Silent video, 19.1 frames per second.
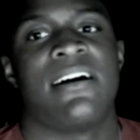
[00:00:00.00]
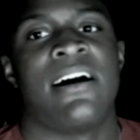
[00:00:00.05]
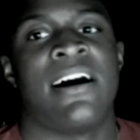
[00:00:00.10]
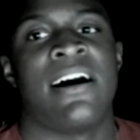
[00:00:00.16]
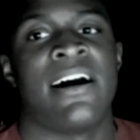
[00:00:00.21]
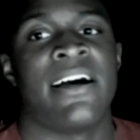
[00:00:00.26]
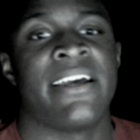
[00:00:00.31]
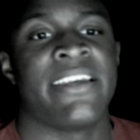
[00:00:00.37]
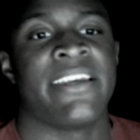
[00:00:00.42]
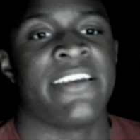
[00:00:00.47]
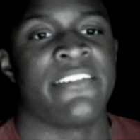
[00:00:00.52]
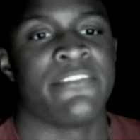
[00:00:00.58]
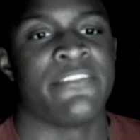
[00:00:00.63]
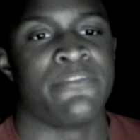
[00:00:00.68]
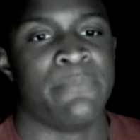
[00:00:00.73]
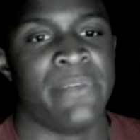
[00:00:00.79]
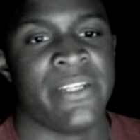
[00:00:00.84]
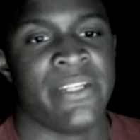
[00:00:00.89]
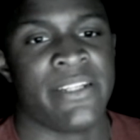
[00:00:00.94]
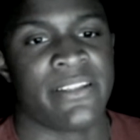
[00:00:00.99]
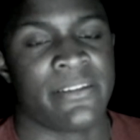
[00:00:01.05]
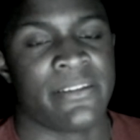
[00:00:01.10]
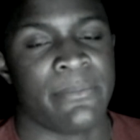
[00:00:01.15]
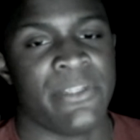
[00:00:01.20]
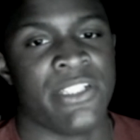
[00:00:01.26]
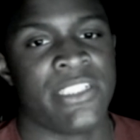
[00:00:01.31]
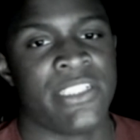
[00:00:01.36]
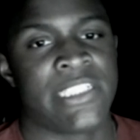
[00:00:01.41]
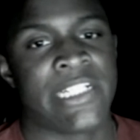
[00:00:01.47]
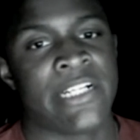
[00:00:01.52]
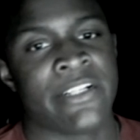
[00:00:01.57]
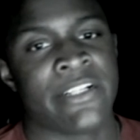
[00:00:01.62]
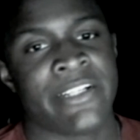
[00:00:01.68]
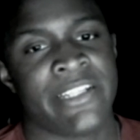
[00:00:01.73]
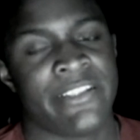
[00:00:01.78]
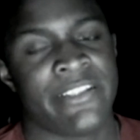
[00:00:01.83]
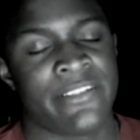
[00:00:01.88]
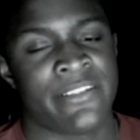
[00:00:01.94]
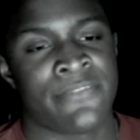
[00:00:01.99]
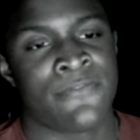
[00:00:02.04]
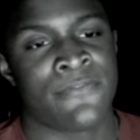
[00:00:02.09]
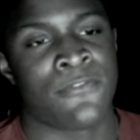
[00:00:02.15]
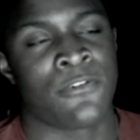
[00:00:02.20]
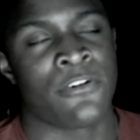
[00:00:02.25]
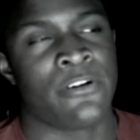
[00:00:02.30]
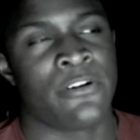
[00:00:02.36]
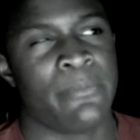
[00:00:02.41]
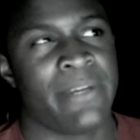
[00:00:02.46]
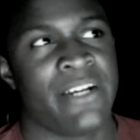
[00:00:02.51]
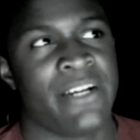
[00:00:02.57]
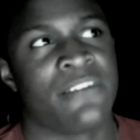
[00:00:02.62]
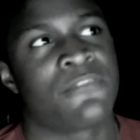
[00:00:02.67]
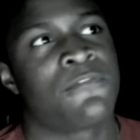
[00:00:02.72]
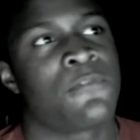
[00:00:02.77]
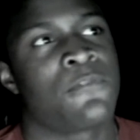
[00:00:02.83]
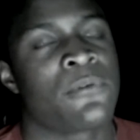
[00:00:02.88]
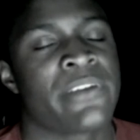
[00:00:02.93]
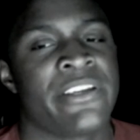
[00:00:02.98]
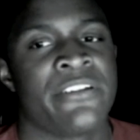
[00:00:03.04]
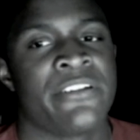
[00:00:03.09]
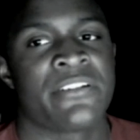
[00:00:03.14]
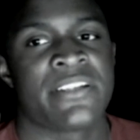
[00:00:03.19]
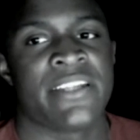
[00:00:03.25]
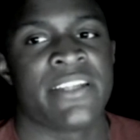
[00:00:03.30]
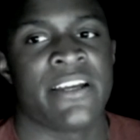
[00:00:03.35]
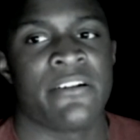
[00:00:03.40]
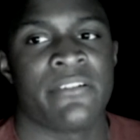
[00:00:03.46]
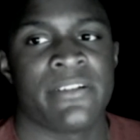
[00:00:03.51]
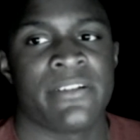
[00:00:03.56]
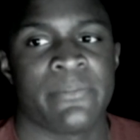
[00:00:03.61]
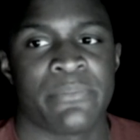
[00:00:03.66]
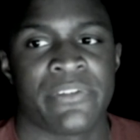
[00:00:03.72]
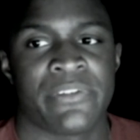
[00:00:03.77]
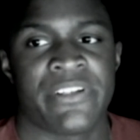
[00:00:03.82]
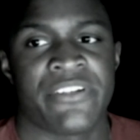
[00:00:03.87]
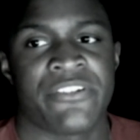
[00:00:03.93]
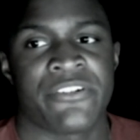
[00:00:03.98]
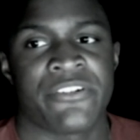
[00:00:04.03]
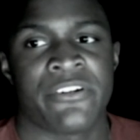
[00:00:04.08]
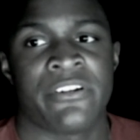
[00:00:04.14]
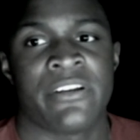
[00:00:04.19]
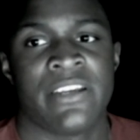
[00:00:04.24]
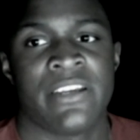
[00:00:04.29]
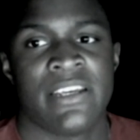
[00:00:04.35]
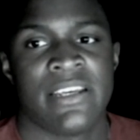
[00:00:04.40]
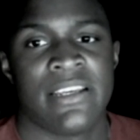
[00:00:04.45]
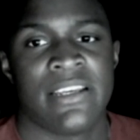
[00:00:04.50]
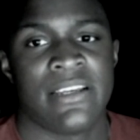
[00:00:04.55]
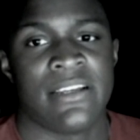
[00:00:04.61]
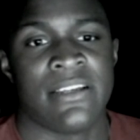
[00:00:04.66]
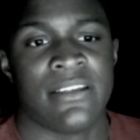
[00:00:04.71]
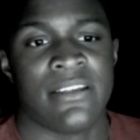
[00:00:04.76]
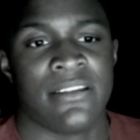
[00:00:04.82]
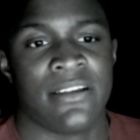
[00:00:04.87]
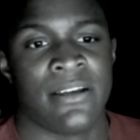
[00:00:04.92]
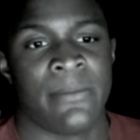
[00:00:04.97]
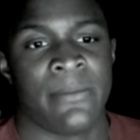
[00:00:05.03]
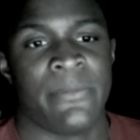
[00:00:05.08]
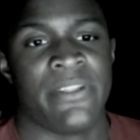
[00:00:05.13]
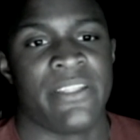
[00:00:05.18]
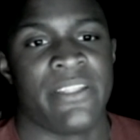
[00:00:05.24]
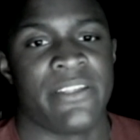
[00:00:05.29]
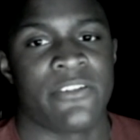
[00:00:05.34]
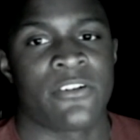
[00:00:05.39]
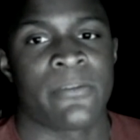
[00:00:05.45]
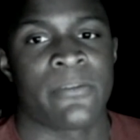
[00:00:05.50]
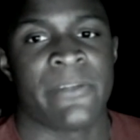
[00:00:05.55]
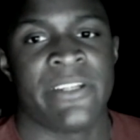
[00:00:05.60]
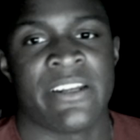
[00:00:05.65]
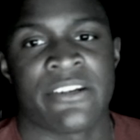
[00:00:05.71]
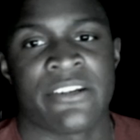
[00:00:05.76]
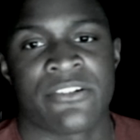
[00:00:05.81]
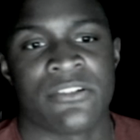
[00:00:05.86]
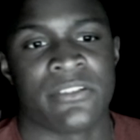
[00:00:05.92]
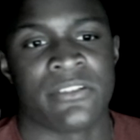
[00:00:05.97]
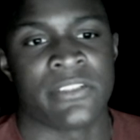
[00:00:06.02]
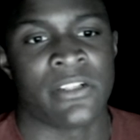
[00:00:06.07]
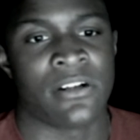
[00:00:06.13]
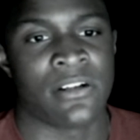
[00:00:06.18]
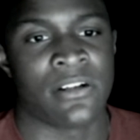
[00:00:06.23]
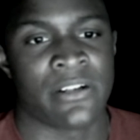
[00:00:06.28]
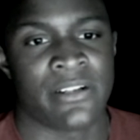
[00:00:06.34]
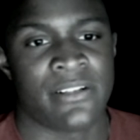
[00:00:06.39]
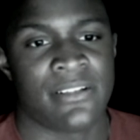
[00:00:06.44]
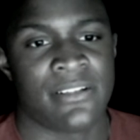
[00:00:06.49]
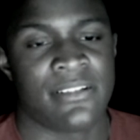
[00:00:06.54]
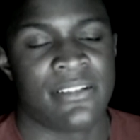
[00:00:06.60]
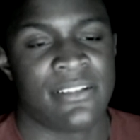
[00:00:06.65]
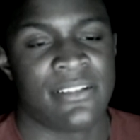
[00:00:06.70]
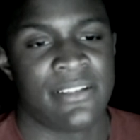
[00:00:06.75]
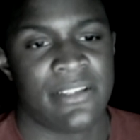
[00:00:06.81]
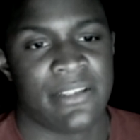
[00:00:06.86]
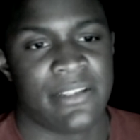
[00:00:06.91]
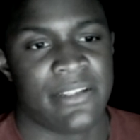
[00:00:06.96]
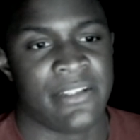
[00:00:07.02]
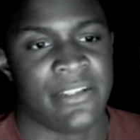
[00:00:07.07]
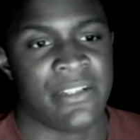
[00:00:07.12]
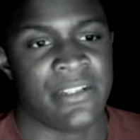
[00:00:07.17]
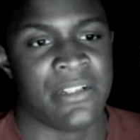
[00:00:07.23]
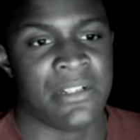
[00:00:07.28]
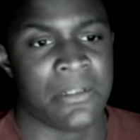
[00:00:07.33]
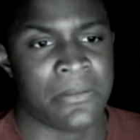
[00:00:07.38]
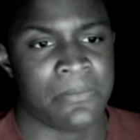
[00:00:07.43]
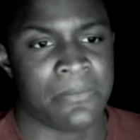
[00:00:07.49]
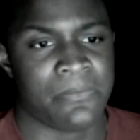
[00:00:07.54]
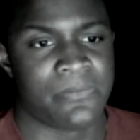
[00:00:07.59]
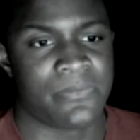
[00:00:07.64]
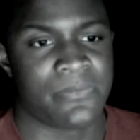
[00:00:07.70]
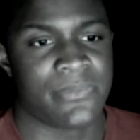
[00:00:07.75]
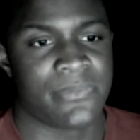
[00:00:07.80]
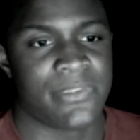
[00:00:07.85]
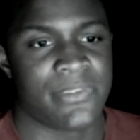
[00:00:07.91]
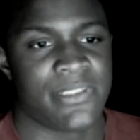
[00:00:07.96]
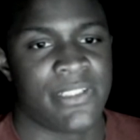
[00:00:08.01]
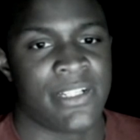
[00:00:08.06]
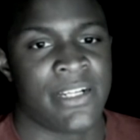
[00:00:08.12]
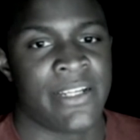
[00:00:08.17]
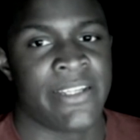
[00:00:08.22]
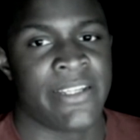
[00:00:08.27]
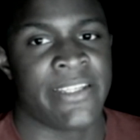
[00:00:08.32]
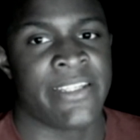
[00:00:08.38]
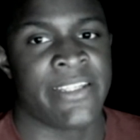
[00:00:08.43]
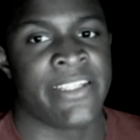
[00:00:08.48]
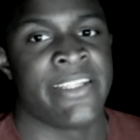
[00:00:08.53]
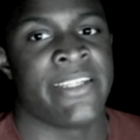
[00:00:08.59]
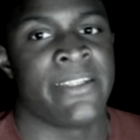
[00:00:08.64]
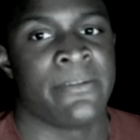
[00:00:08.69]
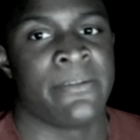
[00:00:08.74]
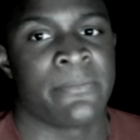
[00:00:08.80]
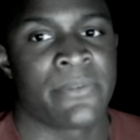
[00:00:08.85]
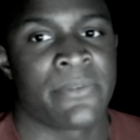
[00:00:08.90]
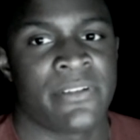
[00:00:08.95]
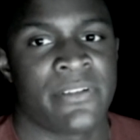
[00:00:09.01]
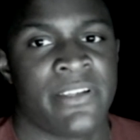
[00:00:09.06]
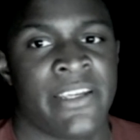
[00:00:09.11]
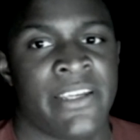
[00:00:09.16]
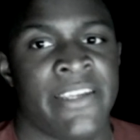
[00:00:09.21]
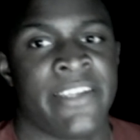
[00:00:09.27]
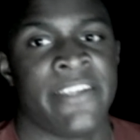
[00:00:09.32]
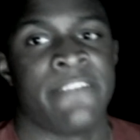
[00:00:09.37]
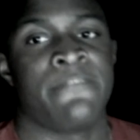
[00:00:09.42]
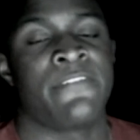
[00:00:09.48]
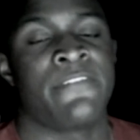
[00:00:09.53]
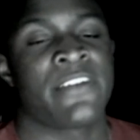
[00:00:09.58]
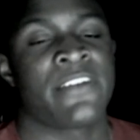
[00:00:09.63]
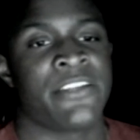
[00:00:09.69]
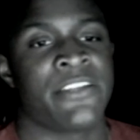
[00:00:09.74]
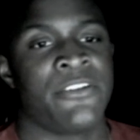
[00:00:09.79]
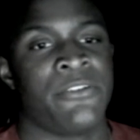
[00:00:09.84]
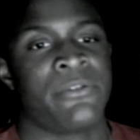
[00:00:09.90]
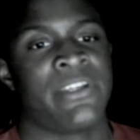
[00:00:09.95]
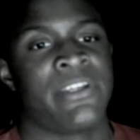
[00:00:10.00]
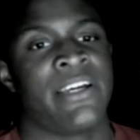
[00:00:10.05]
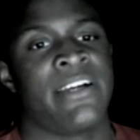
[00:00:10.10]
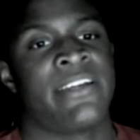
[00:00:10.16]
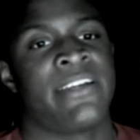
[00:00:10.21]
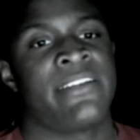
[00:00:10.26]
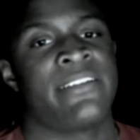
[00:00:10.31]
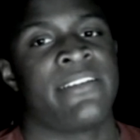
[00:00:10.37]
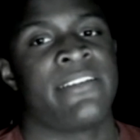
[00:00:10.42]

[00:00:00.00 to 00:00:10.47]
I have been in the military for about 4 years now, I'm pretty sure. I'm in the Army National Guard. I am a fucking new guy,